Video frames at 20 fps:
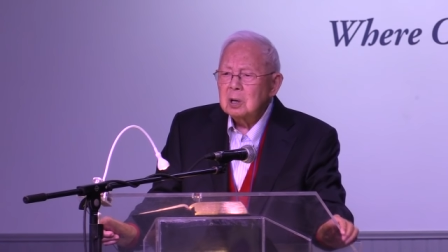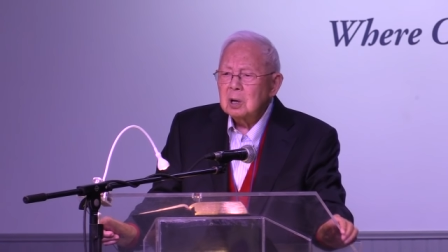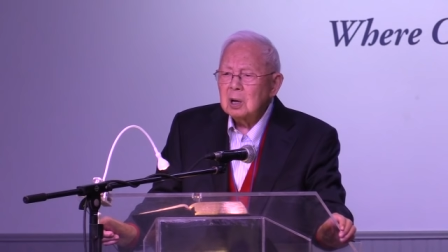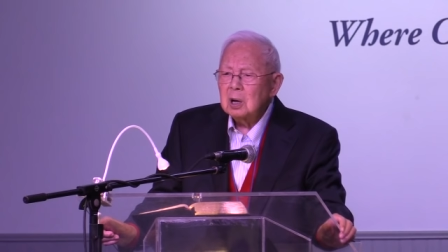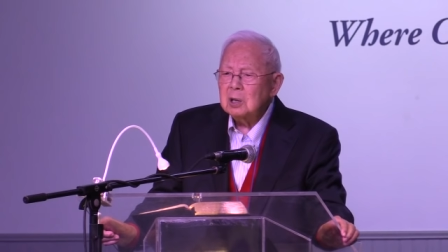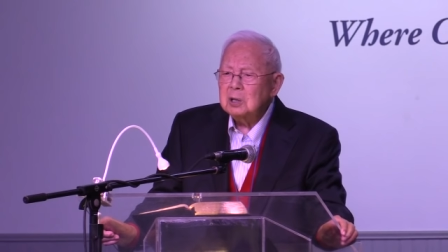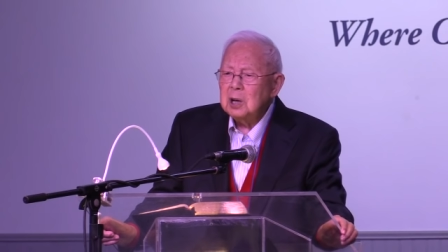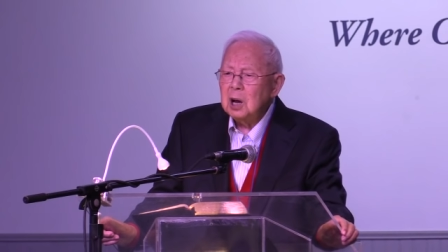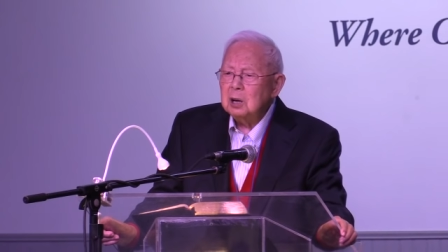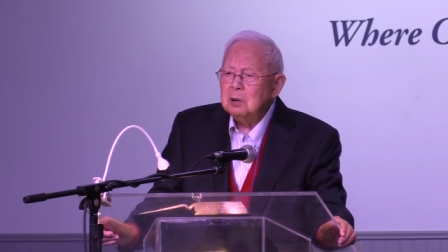
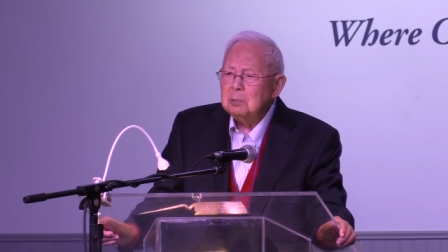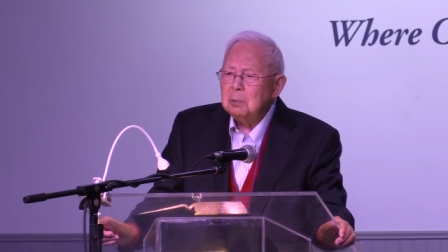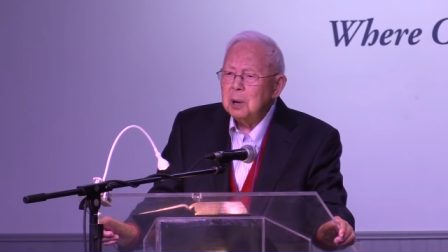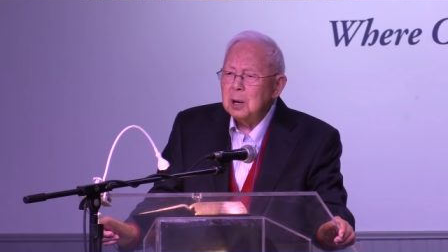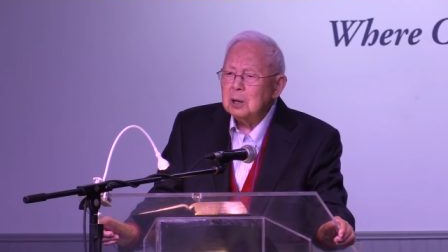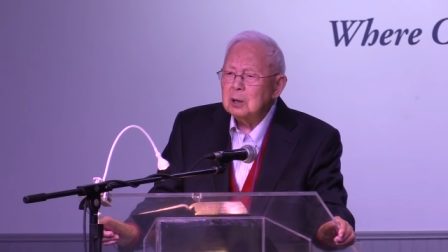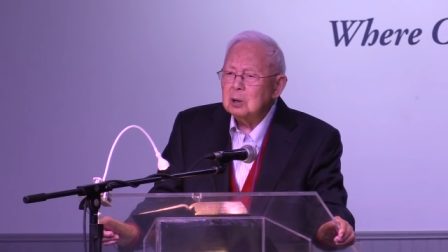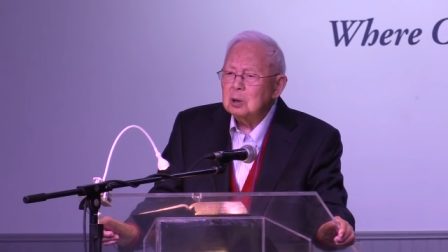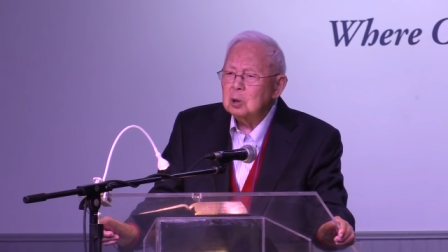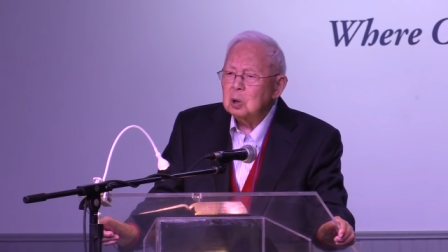a young
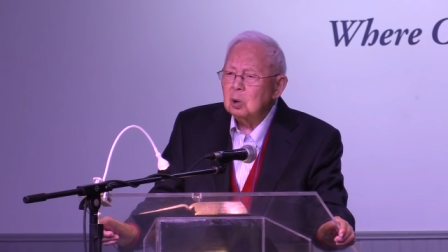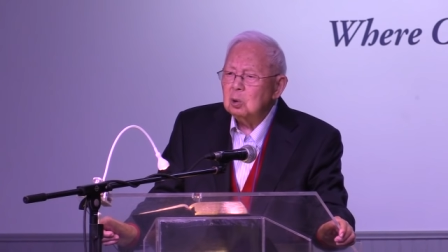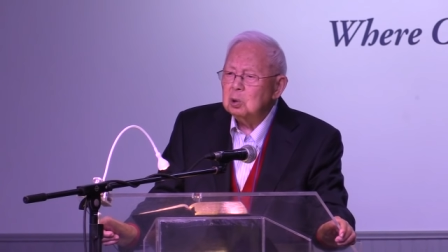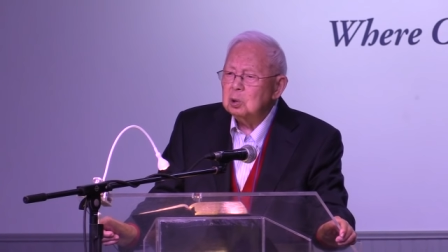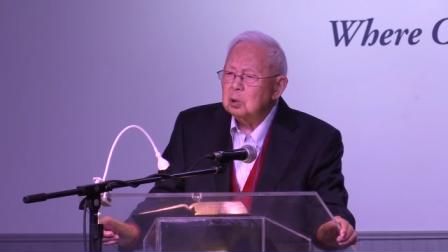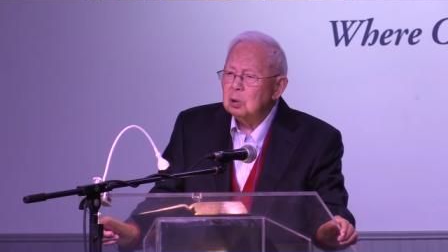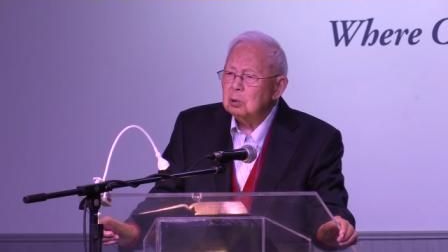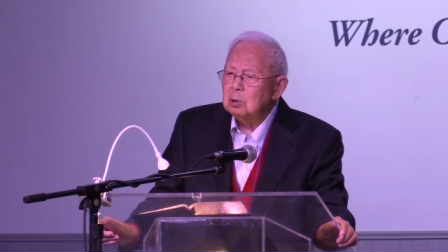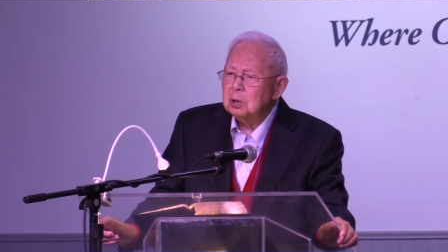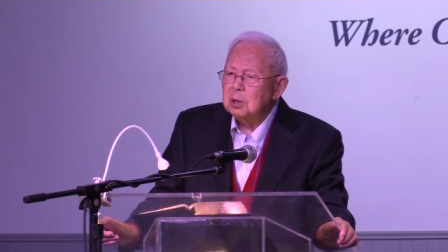man
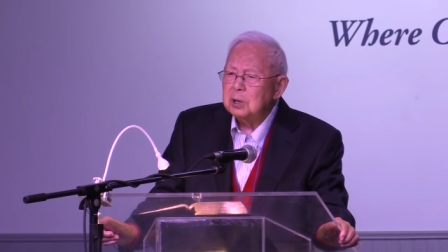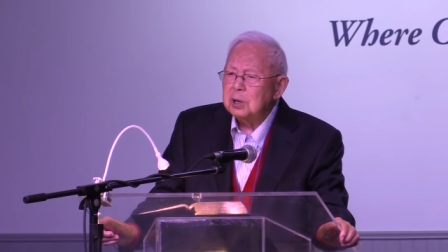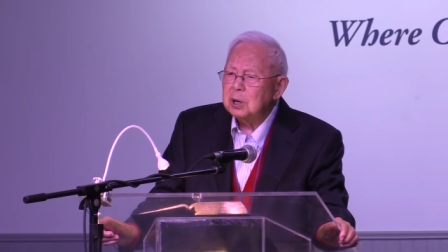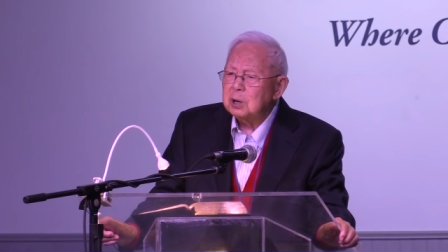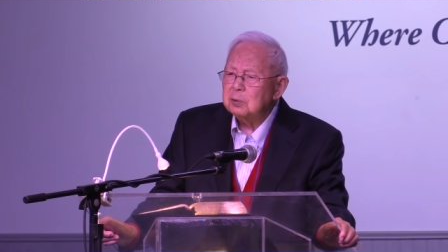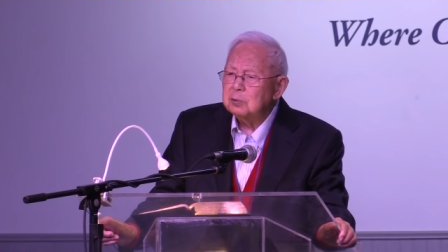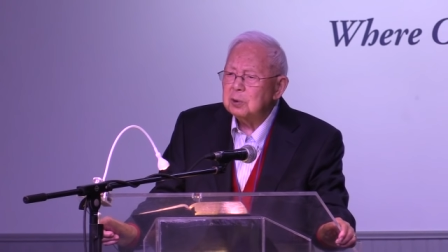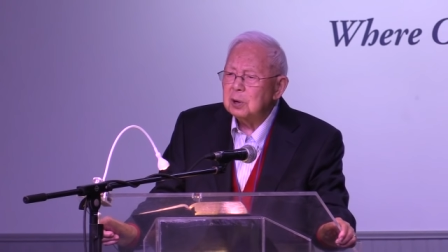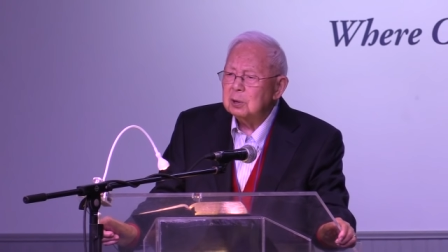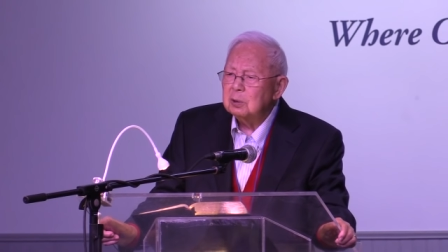totally
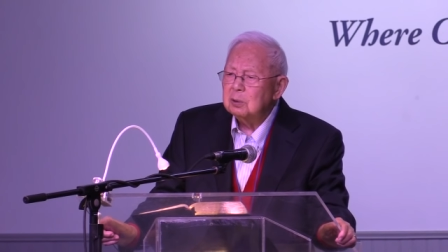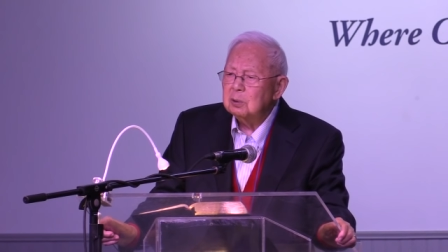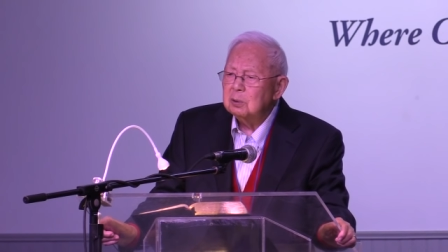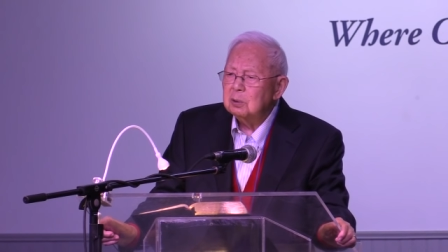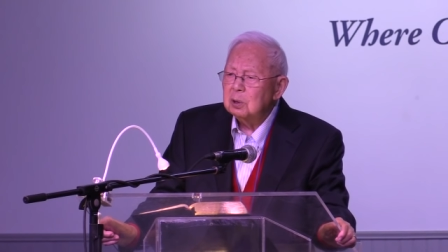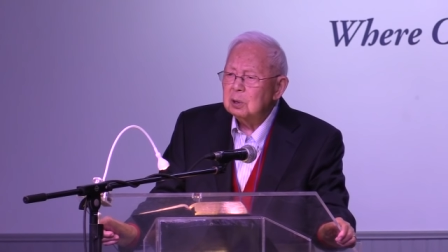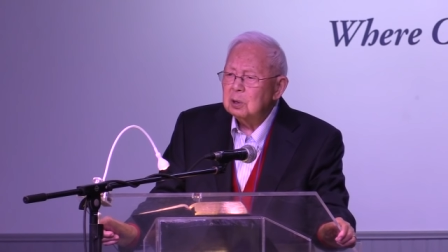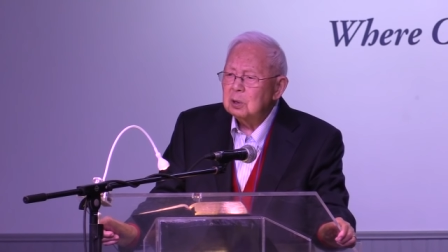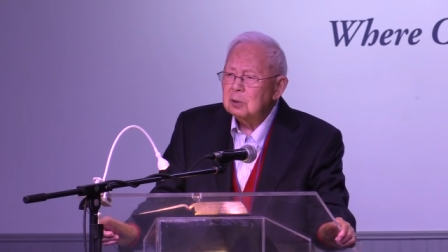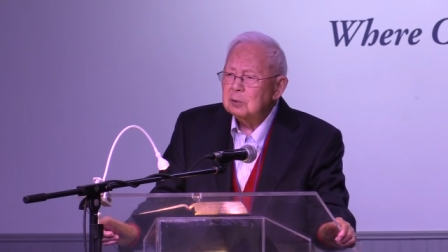different
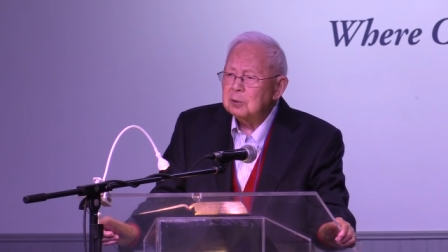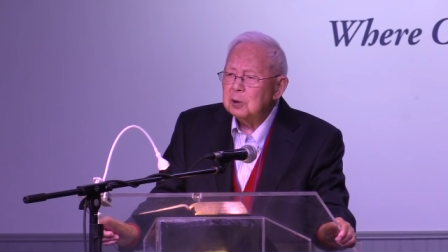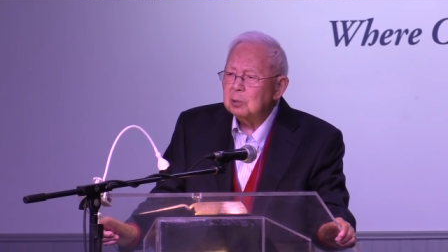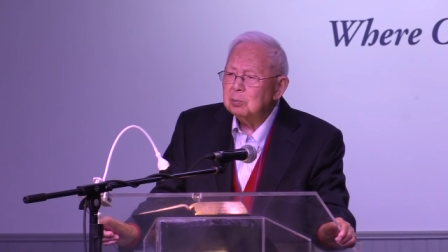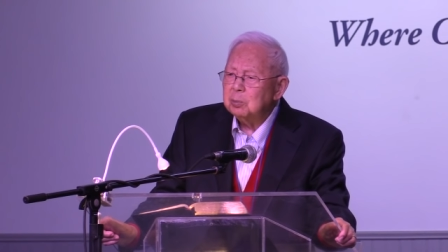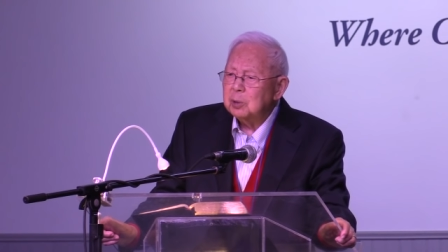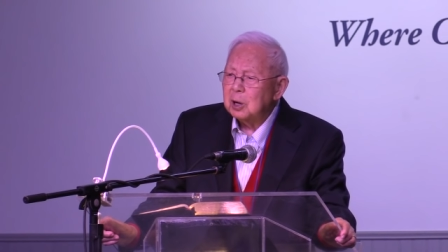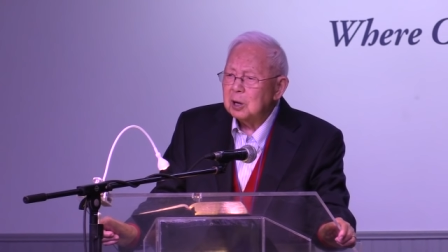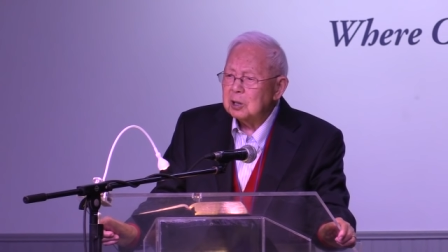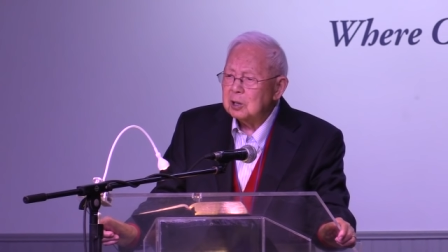
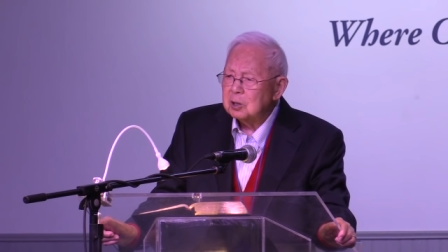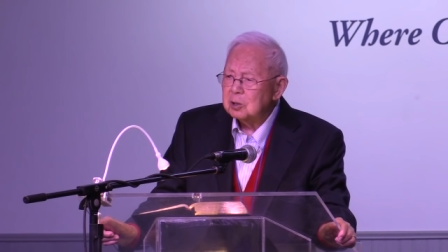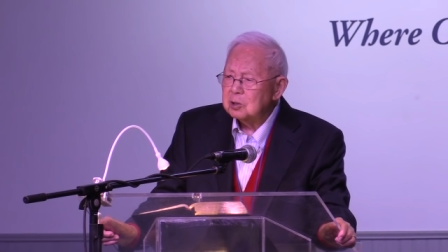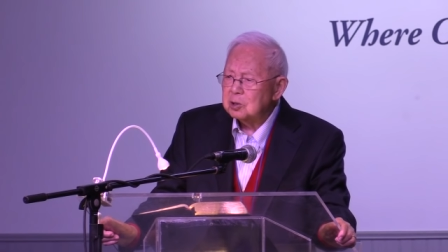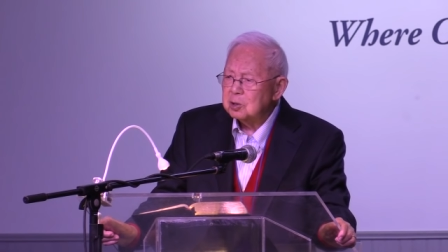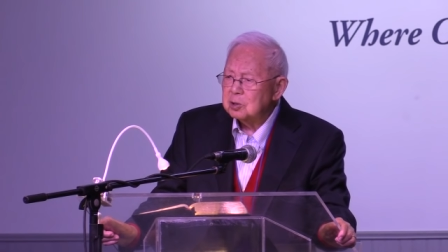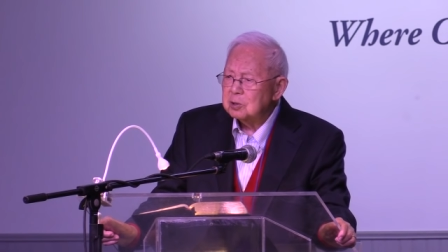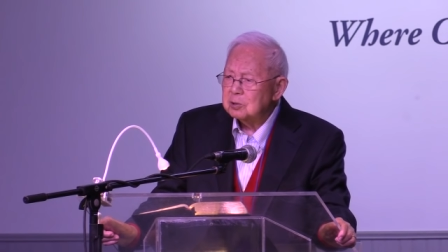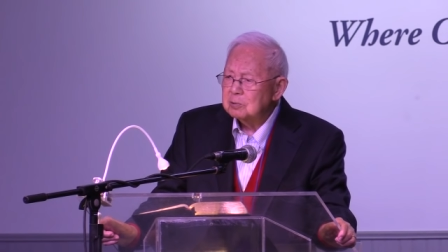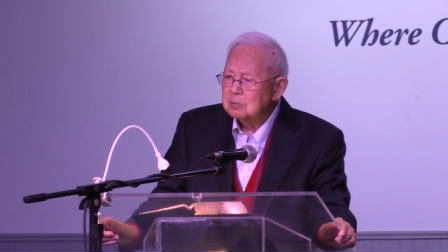from
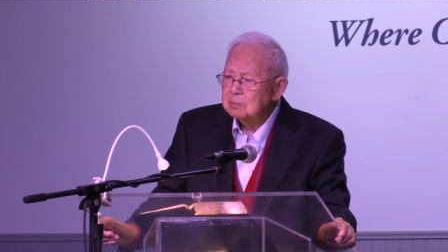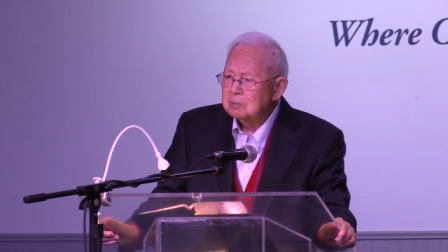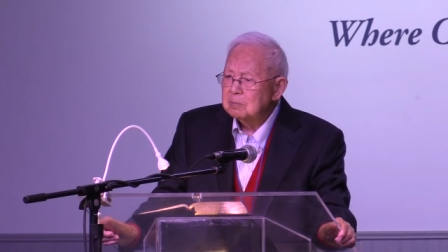Titus.